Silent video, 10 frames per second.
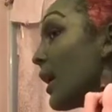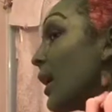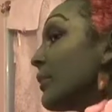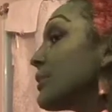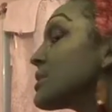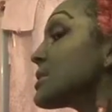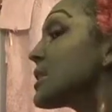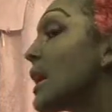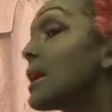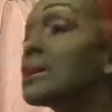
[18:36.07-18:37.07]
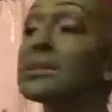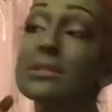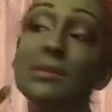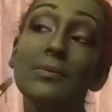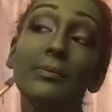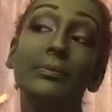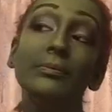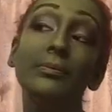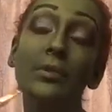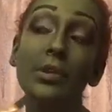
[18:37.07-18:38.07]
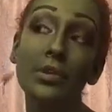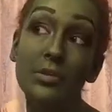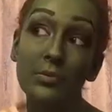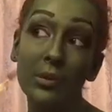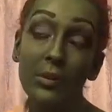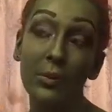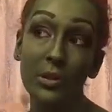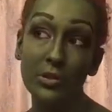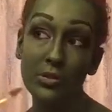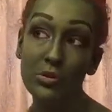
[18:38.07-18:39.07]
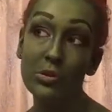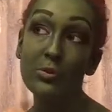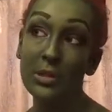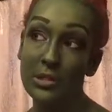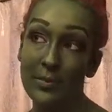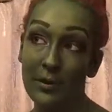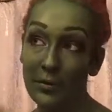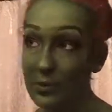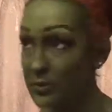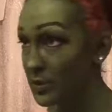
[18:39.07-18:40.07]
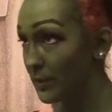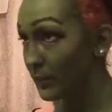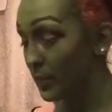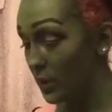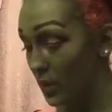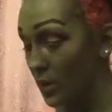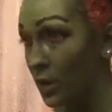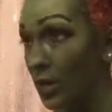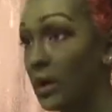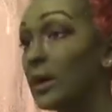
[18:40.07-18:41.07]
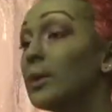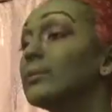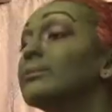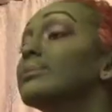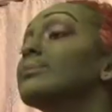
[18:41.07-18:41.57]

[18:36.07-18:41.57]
and the sides. So I'm not going to worry too much about those. I